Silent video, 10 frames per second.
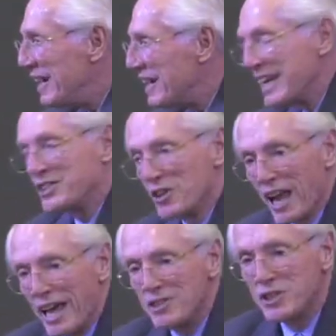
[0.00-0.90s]
And let your
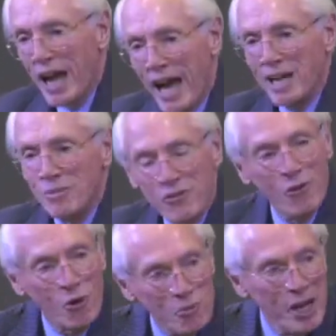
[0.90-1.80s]
light shine
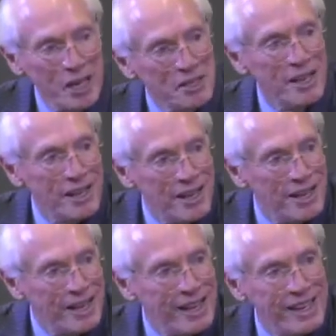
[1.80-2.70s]
before men,
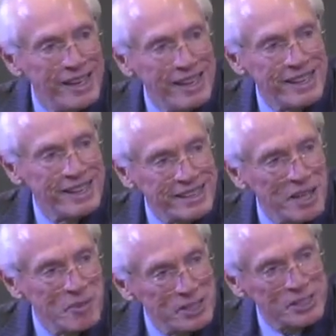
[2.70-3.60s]
that they
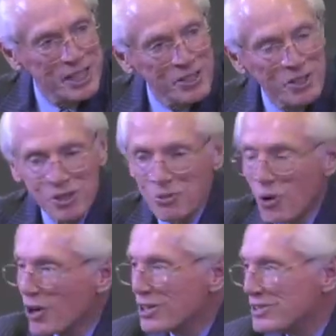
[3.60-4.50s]
may see your good
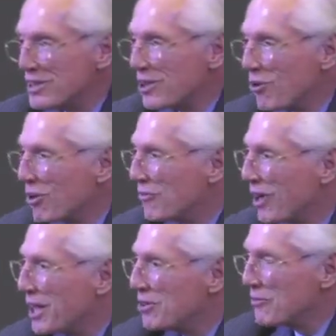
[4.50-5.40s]
works and
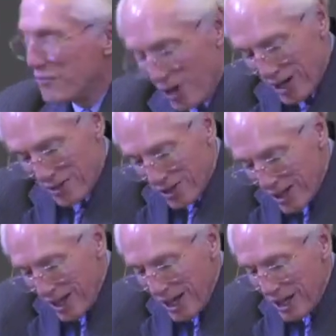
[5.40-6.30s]
glorify your Father
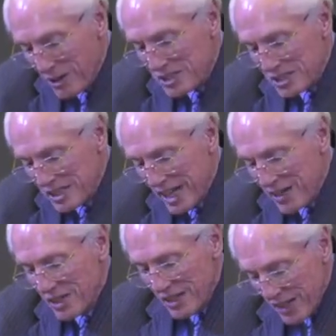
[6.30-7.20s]
which is in
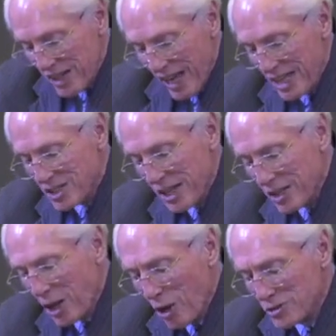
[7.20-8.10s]
heaven. And then lastly,
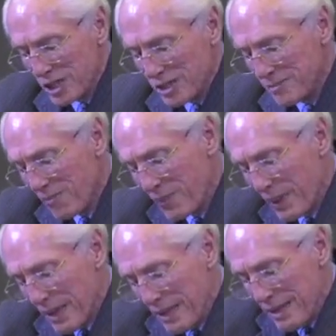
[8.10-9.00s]
in closing,
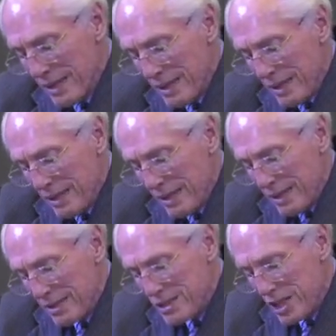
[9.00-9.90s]

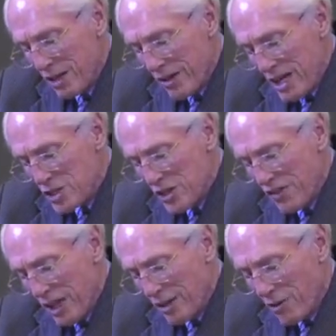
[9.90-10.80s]
the generation of
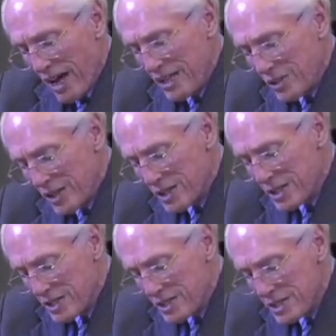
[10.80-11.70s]
the
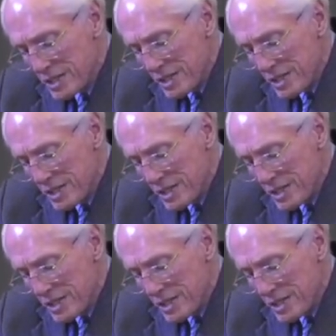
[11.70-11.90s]
unrighteous